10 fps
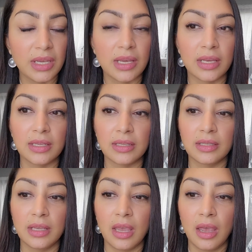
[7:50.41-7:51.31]

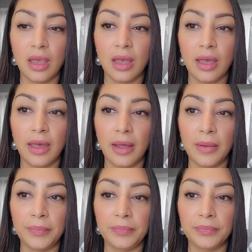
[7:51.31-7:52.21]
because
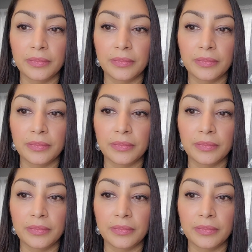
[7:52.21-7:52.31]
Um,